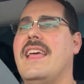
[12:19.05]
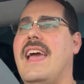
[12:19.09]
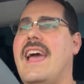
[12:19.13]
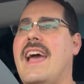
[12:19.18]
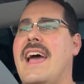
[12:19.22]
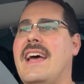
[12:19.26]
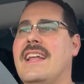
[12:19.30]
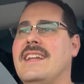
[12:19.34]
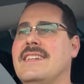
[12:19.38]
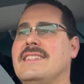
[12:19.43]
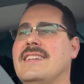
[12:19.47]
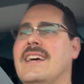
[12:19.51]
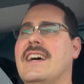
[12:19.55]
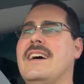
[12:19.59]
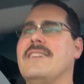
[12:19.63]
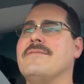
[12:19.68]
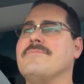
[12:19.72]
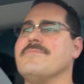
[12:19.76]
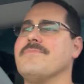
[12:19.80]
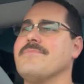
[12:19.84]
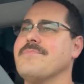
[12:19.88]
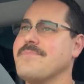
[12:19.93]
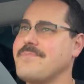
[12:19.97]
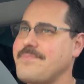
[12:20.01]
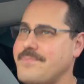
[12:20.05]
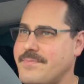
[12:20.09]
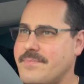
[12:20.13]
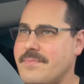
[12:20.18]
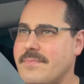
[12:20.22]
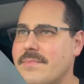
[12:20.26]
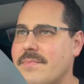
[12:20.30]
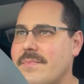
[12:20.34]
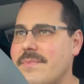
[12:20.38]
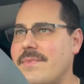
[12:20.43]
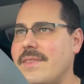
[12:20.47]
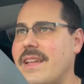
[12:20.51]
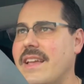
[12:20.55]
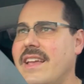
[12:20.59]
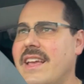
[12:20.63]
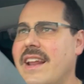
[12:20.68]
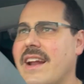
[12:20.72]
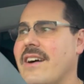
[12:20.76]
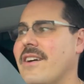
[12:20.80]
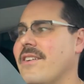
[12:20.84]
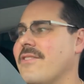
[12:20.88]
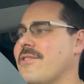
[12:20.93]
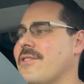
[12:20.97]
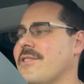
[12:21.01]
And you
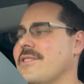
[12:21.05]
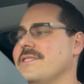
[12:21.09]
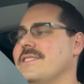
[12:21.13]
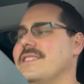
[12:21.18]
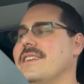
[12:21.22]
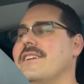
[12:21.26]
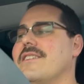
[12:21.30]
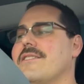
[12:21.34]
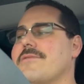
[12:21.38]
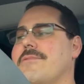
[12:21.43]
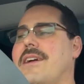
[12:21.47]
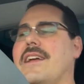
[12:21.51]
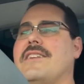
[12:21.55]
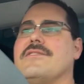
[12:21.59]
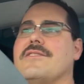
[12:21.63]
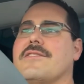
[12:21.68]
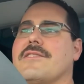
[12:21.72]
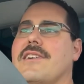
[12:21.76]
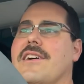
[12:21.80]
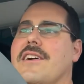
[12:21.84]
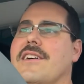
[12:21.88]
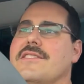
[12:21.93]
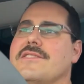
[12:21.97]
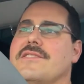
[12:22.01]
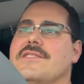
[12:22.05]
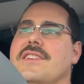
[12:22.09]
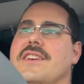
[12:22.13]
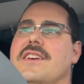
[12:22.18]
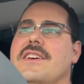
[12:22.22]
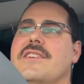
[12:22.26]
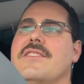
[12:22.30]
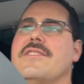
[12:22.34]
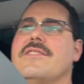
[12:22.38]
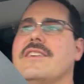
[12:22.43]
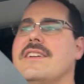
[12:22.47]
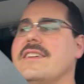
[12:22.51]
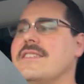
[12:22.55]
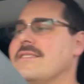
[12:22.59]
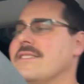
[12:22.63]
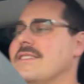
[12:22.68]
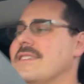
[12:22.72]
know, of course, there are rental cars too, and